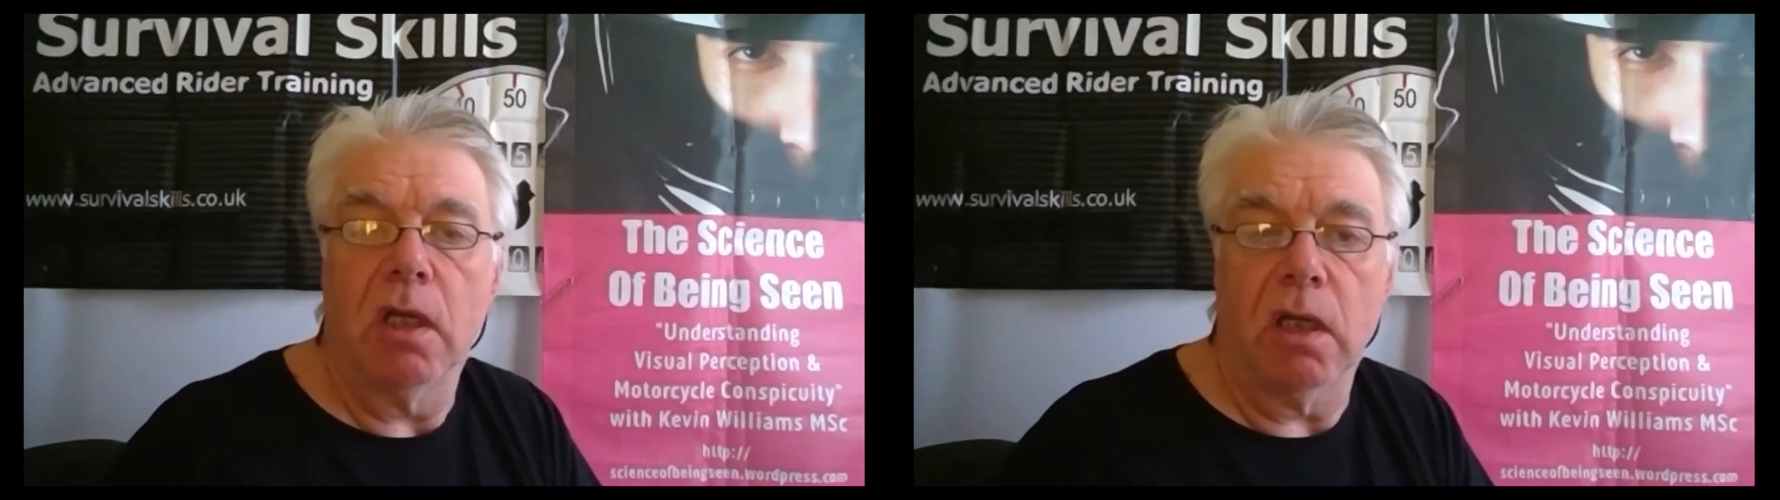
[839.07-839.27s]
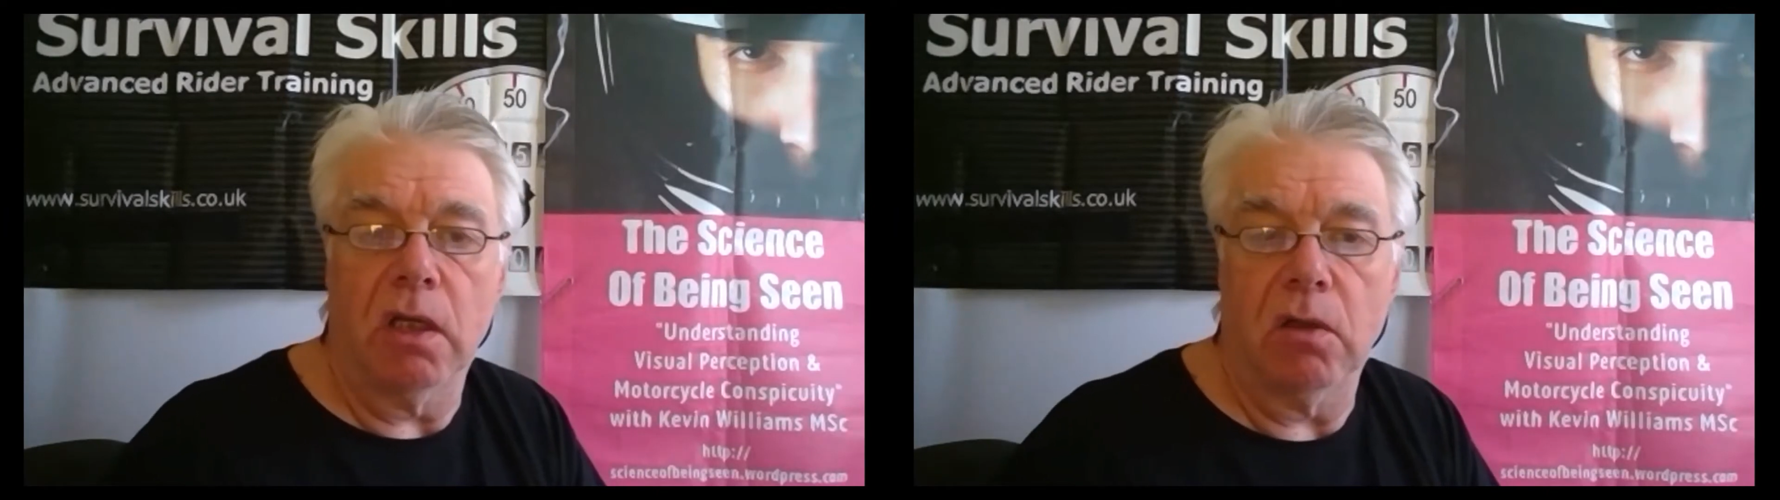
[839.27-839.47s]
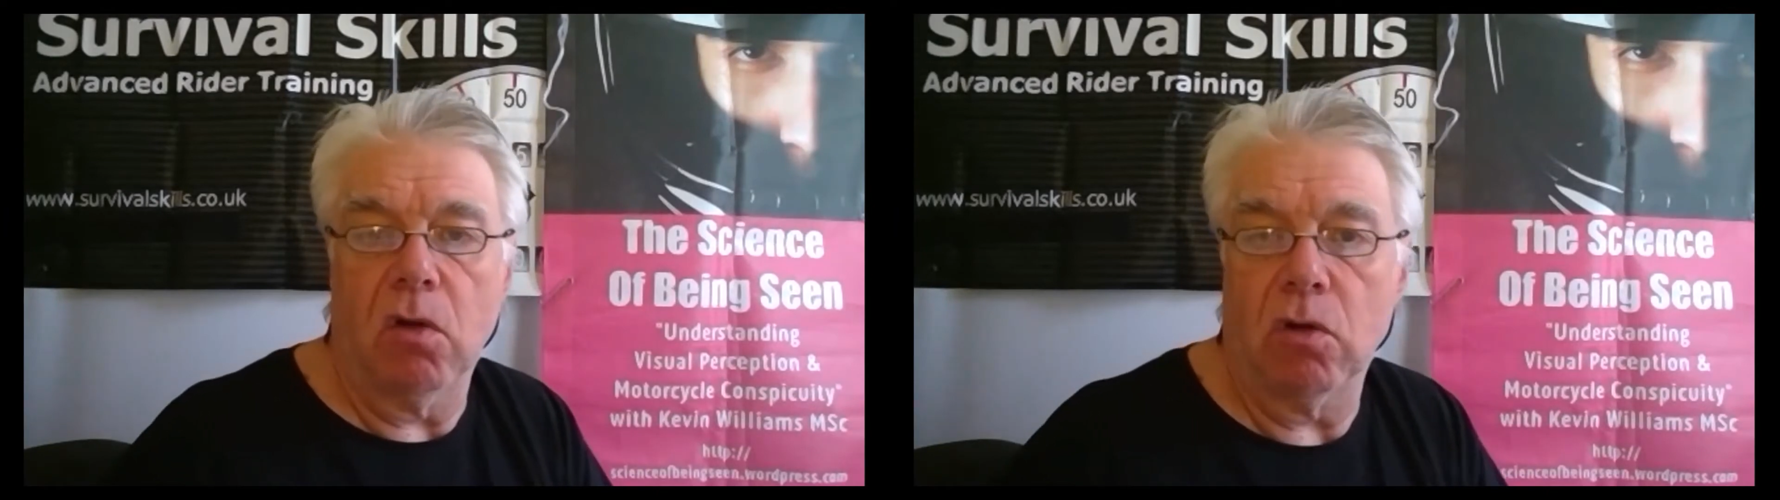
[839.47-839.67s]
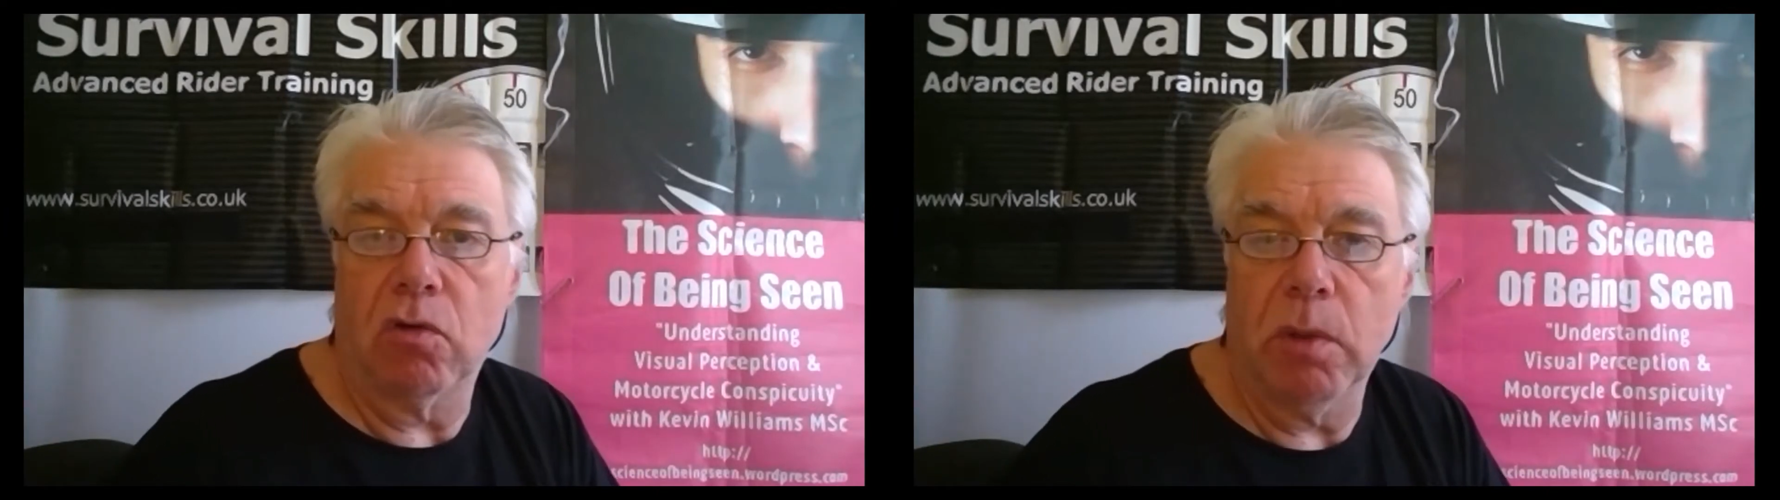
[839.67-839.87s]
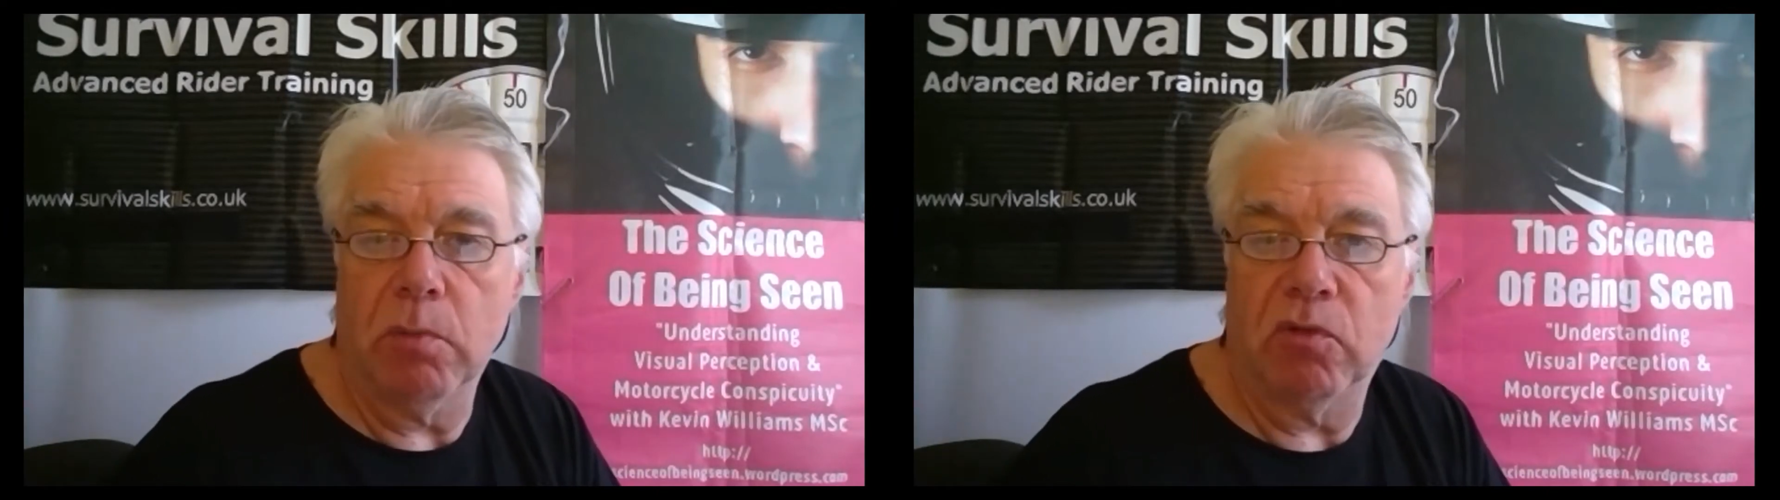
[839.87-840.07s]
Hot
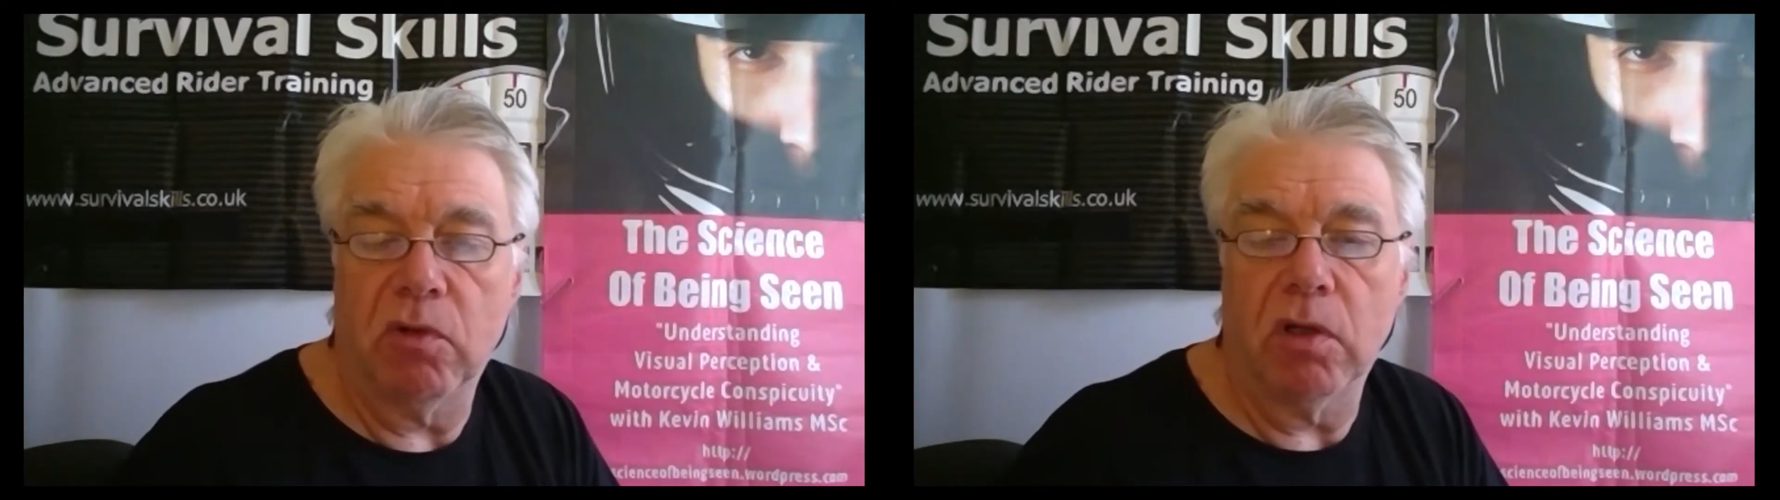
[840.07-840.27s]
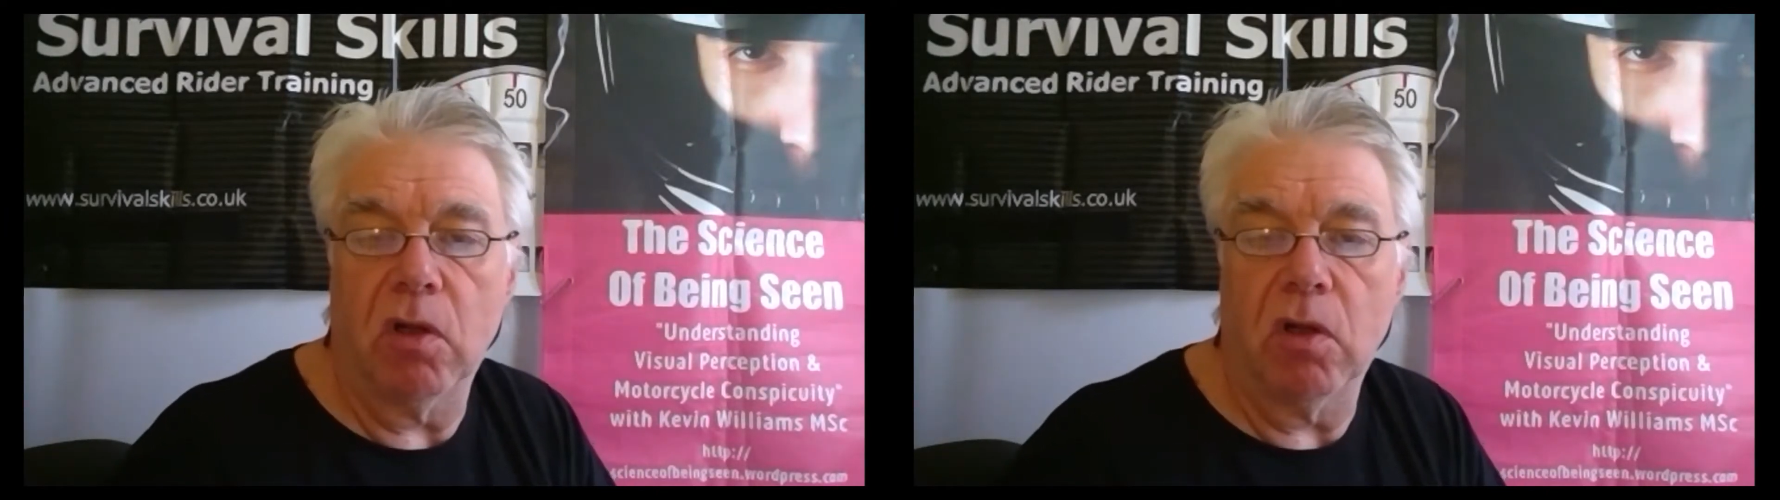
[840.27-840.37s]
grips,